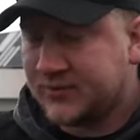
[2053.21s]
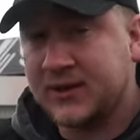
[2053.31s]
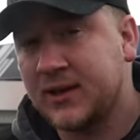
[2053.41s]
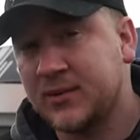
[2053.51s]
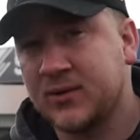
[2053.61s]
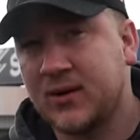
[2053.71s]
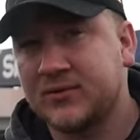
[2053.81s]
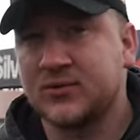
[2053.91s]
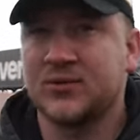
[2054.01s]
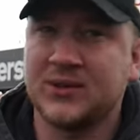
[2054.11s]
VW
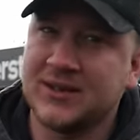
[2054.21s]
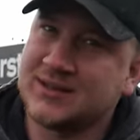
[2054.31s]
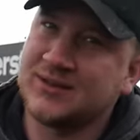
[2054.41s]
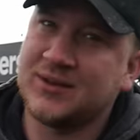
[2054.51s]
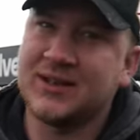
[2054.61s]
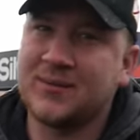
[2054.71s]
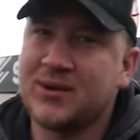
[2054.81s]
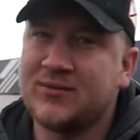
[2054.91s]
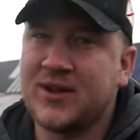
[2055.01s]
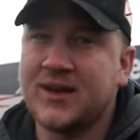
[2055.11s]
after all, and he is a
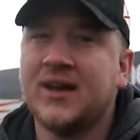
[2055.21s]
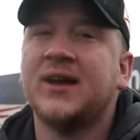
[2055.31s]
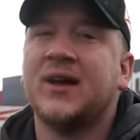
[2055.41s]
VW fan,